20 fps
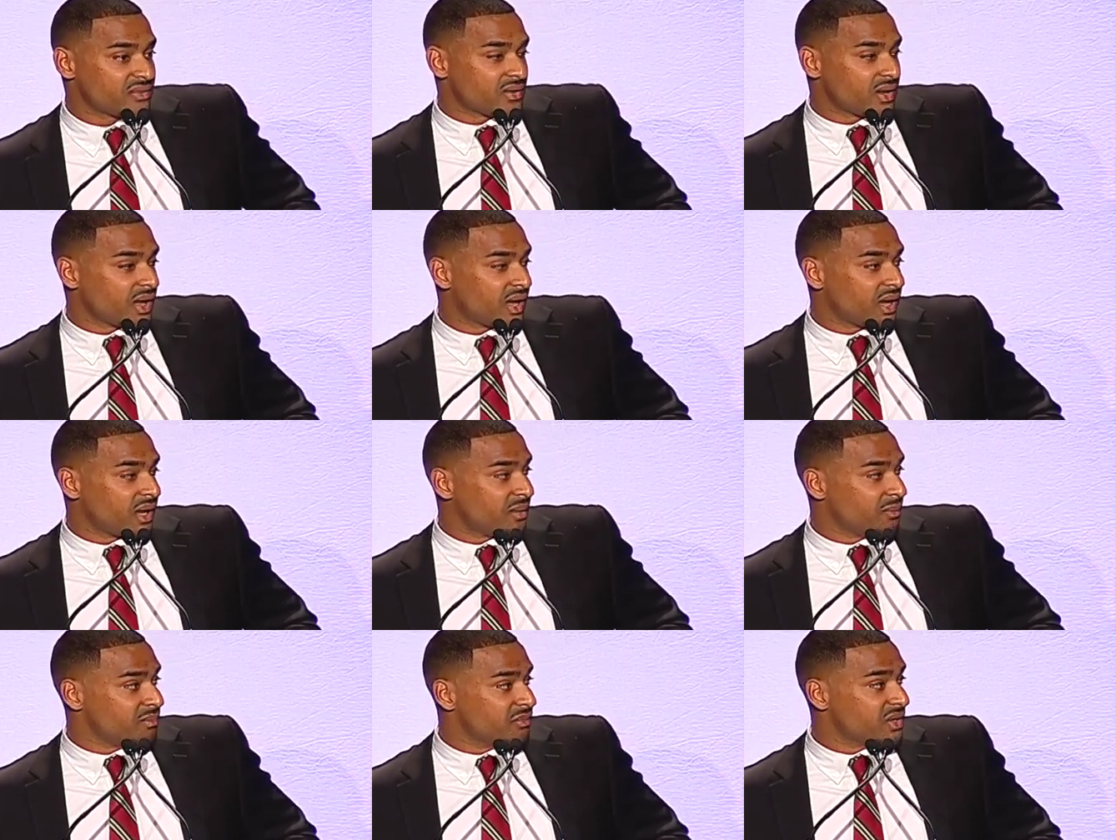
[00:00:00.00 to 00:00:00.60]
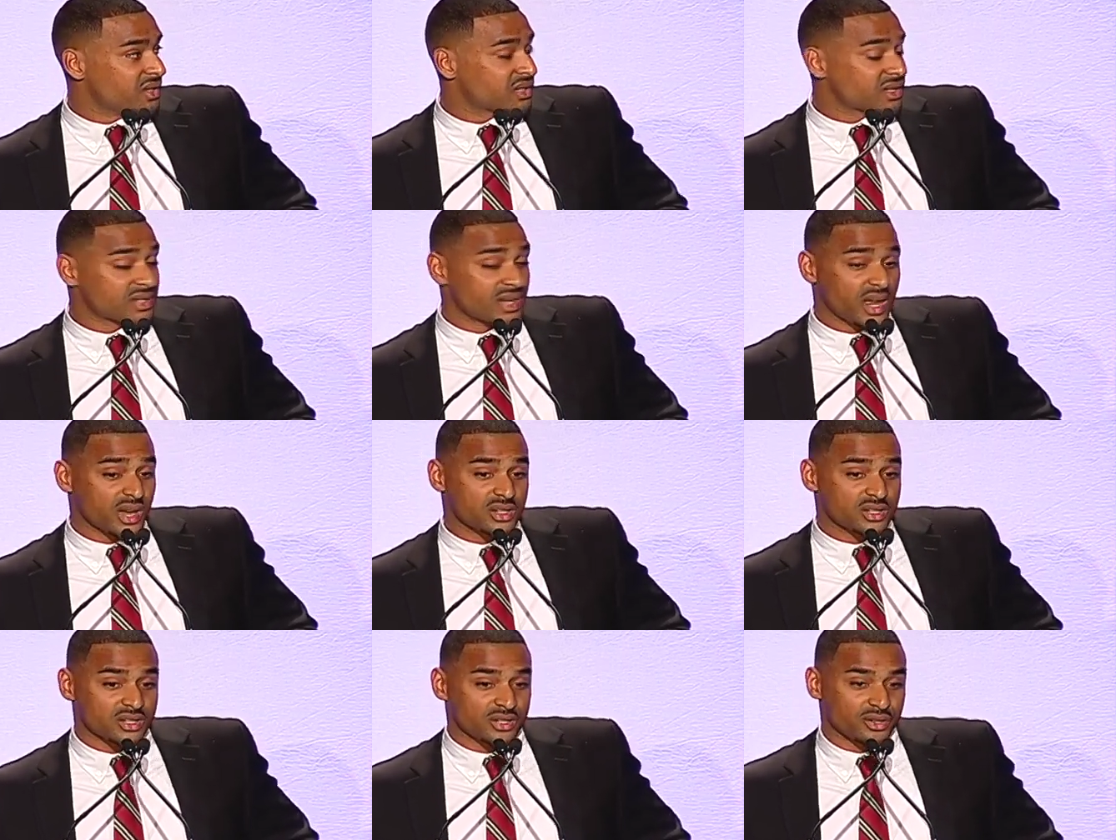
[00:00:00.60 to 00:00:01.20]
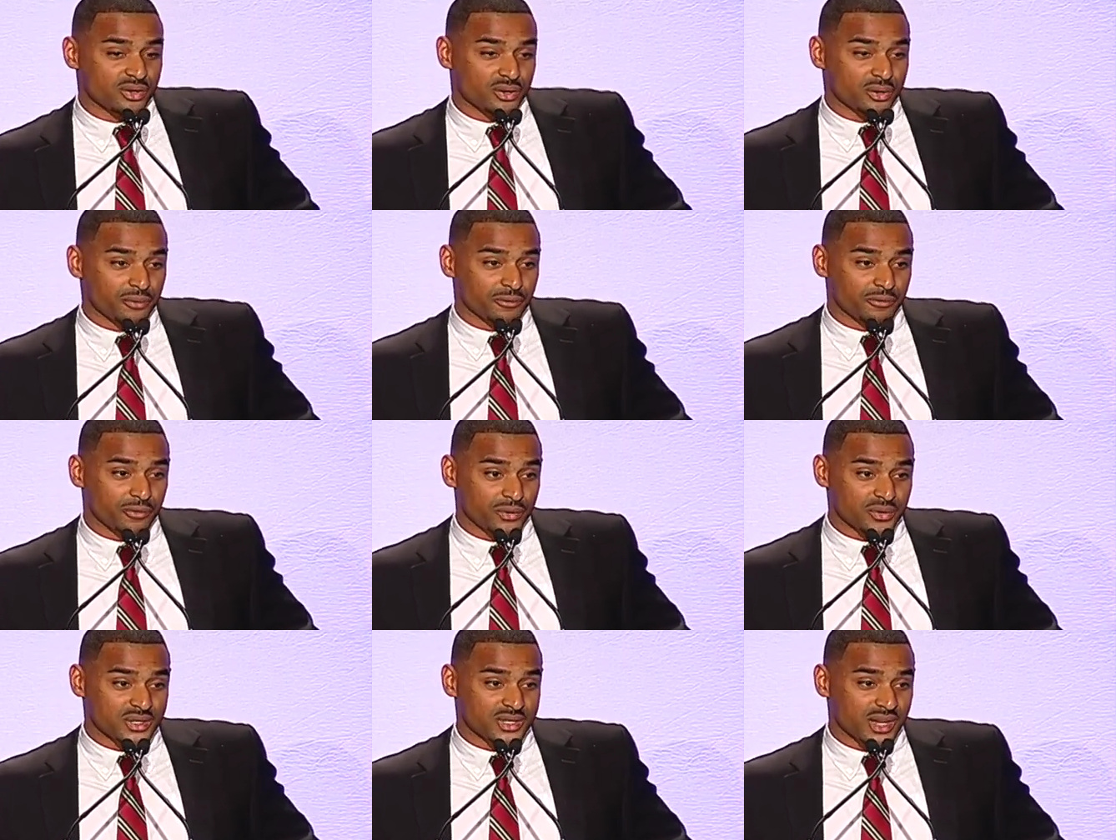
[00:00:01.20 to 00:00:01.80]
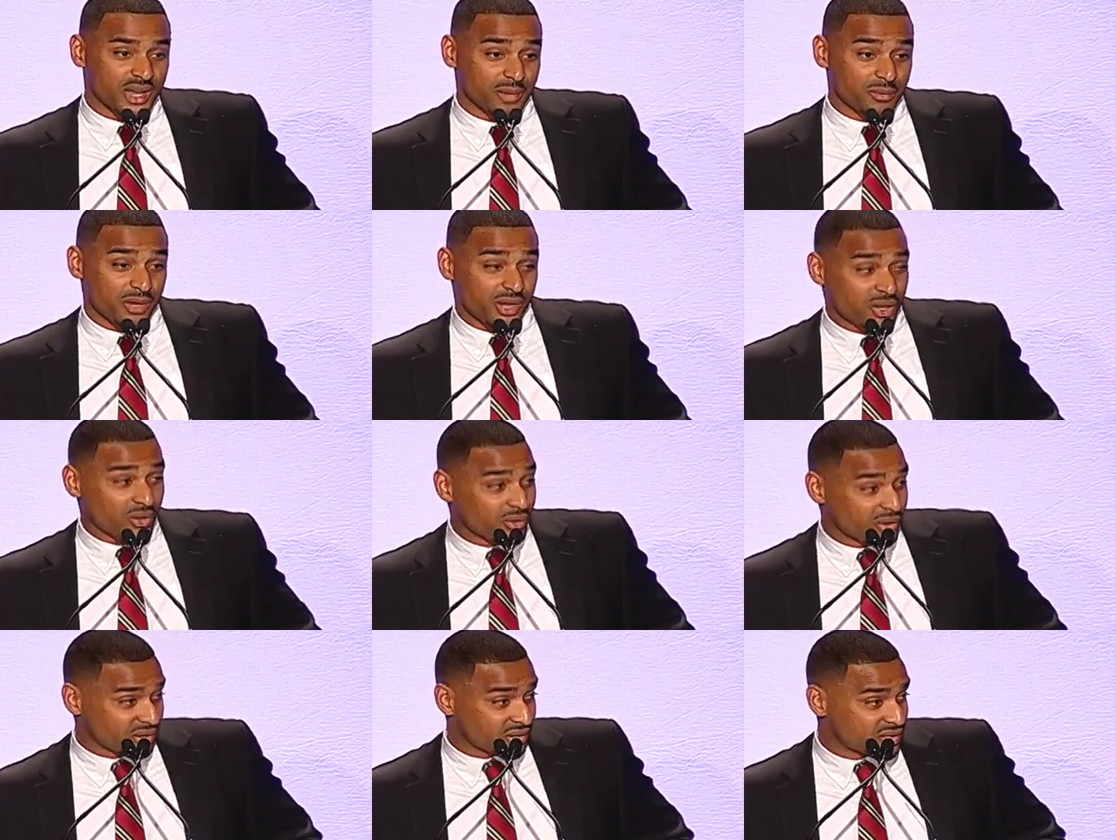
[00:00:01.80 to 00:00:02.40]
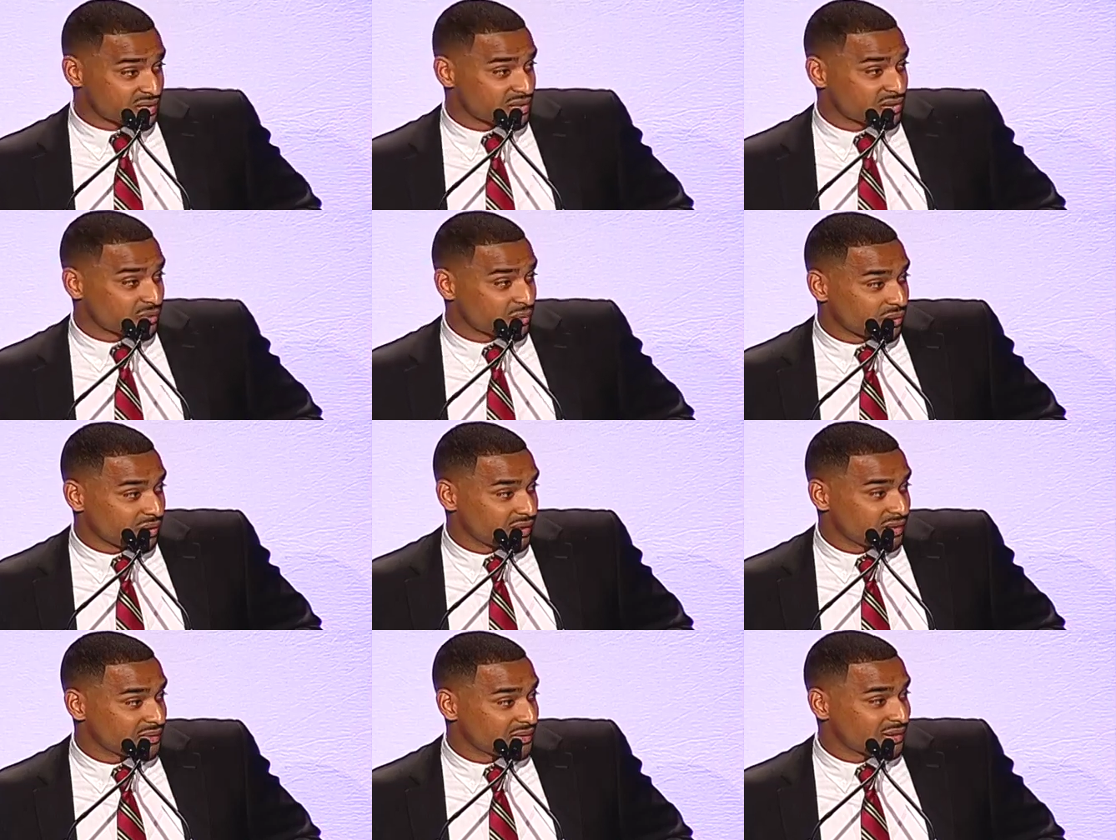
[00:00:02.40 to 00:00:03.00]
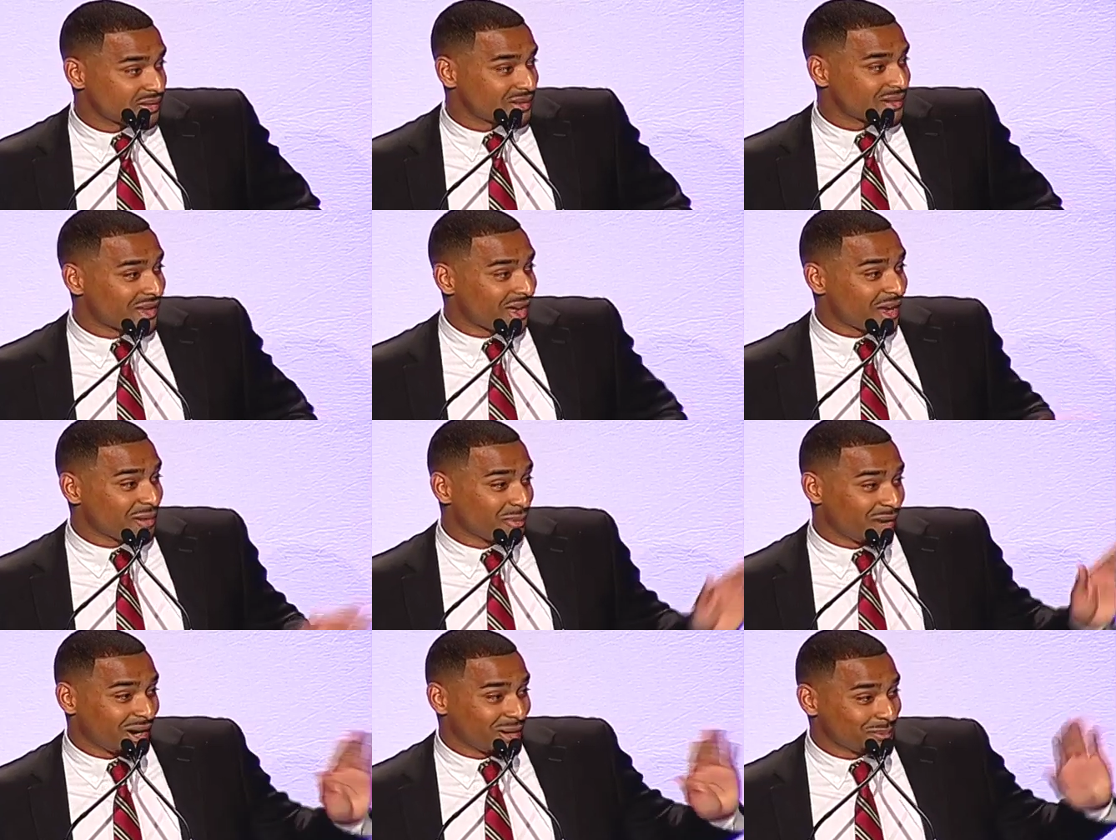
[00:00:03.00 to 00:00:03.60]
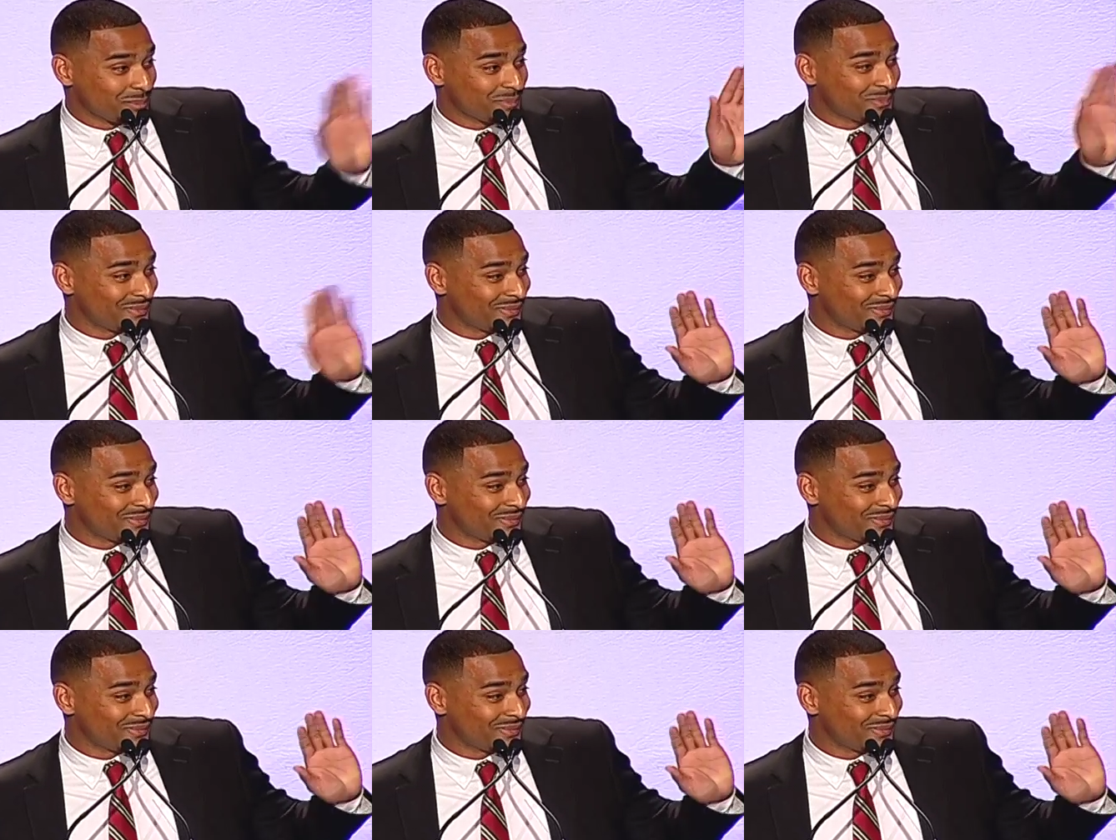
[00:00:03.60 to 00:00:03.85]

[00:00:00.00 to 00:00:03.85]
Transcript: um, this is actually her first time hearing this story. Hi, Mom.